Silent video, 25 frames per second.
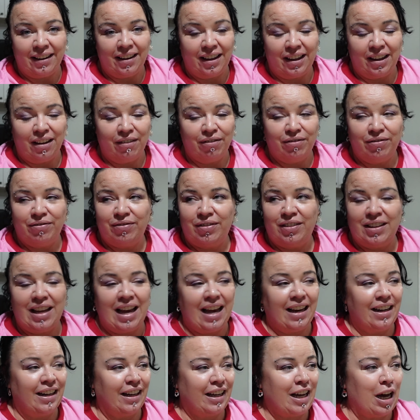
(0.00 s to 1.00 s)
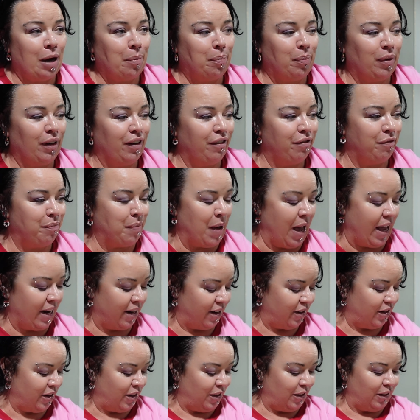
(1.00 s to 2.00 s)
Like I've had a couple of
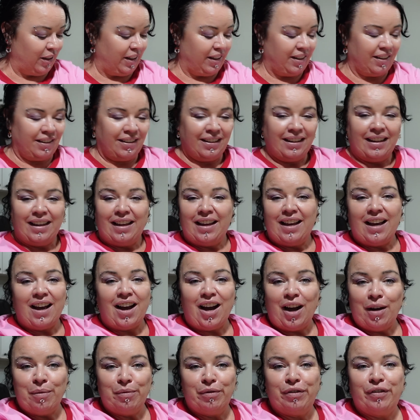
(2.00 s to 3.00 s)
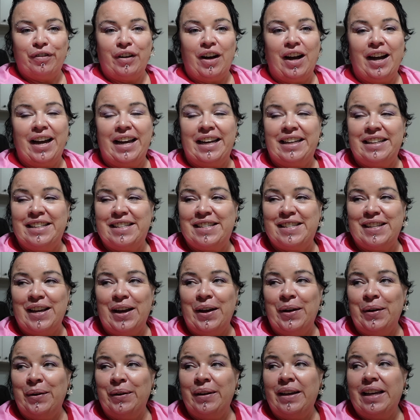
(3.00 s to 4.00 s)
Panadol and I'm fine.
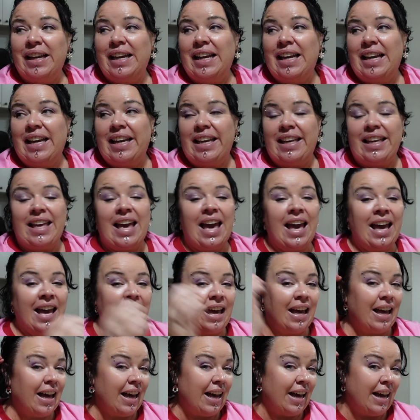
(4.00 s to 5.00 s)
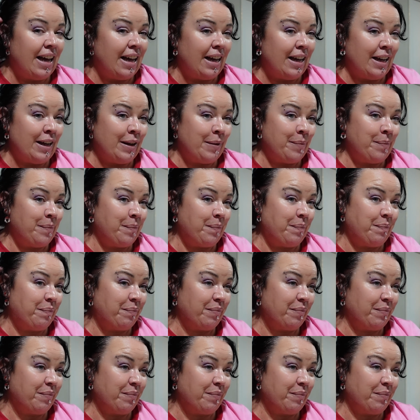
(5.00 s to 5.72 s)
So yeah,